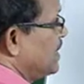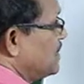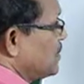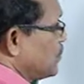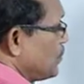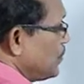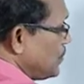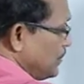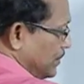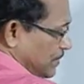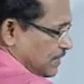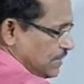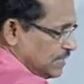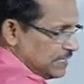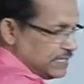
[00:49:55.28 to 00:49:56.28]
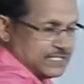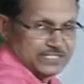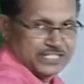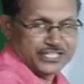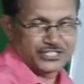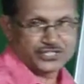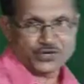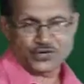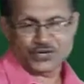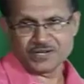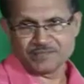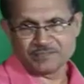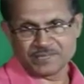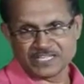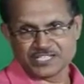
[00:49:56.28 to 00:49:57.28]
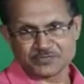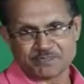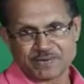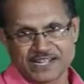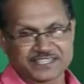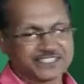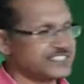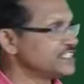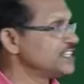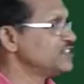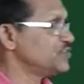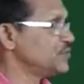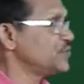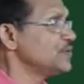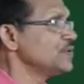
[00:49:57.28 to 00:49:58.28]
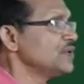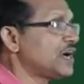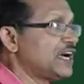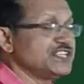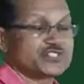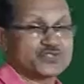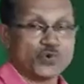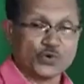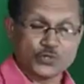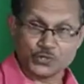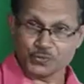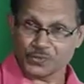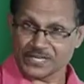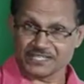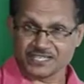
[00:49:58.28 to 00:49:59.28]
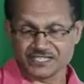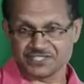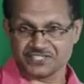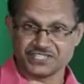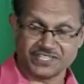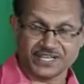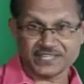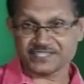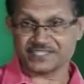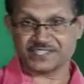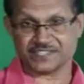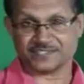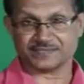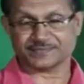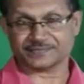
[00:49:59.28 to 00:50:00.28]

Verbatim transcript: So the tone, please practice the tone. I saw you at the theater.